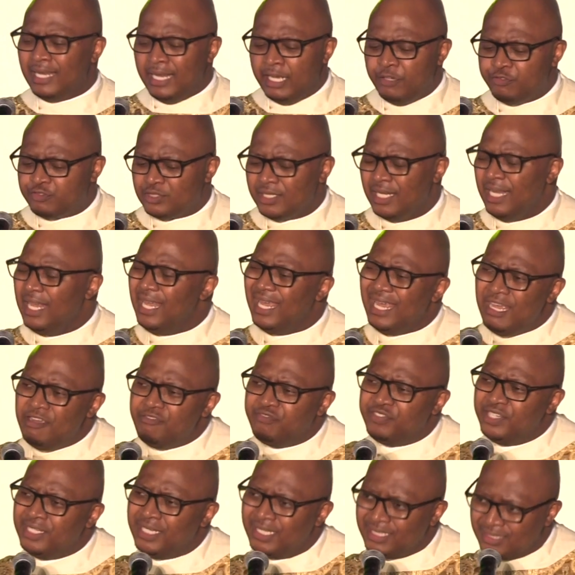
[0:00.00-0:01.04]
left
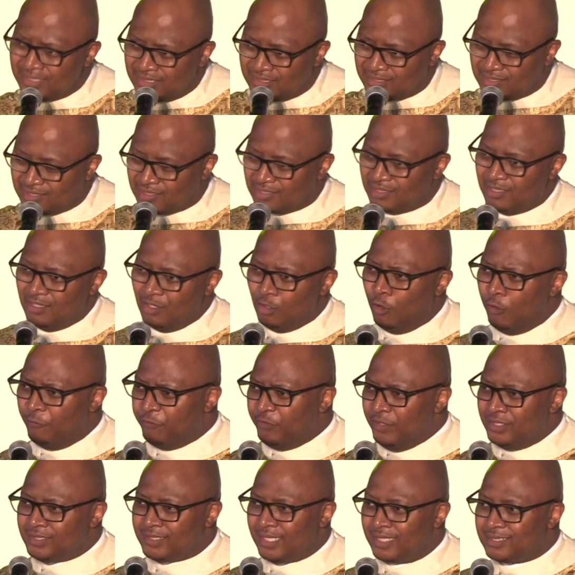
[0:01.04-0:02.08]
evidence
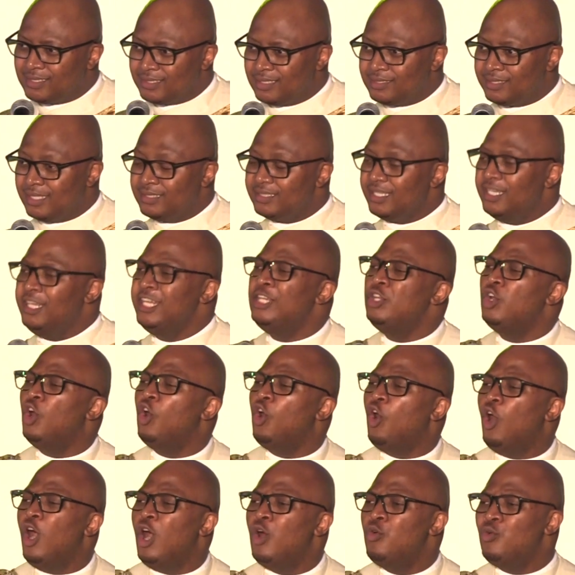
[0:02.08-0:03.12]
of his existence. In
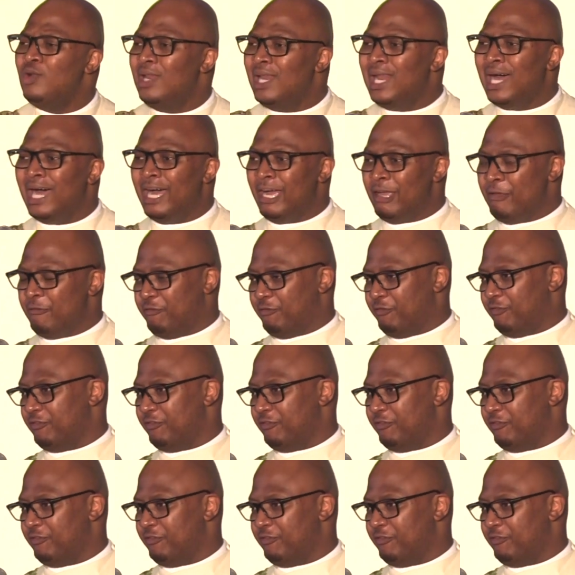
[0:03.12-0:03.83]
your own life,